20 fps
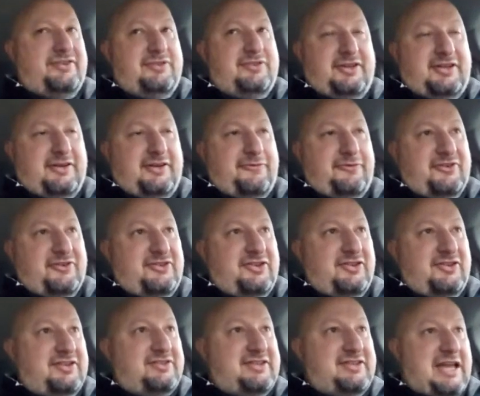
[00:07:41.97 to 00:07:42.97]
was the
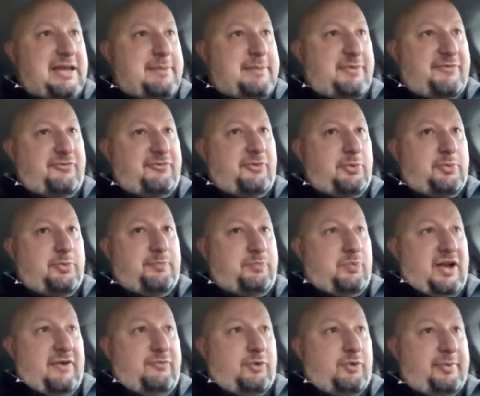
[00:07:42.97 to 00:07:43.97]
difference in this game,
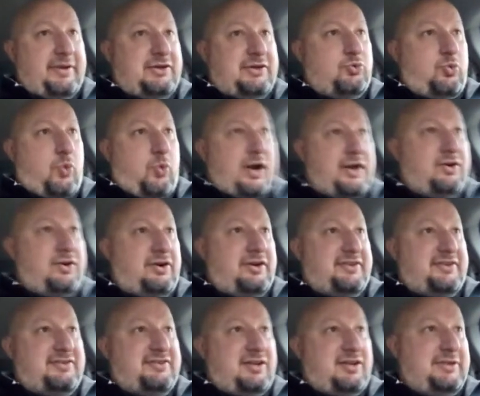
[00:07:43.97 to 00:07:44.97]
if we're being quite
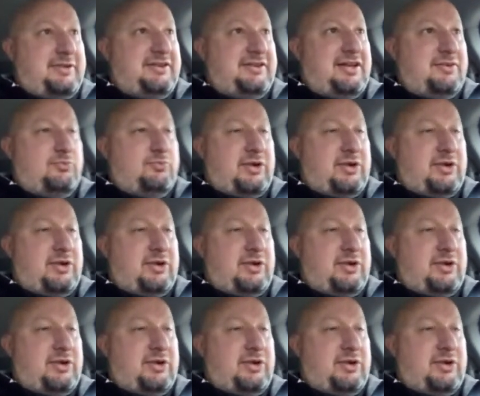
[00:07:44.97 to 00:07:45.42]
honest. I mean,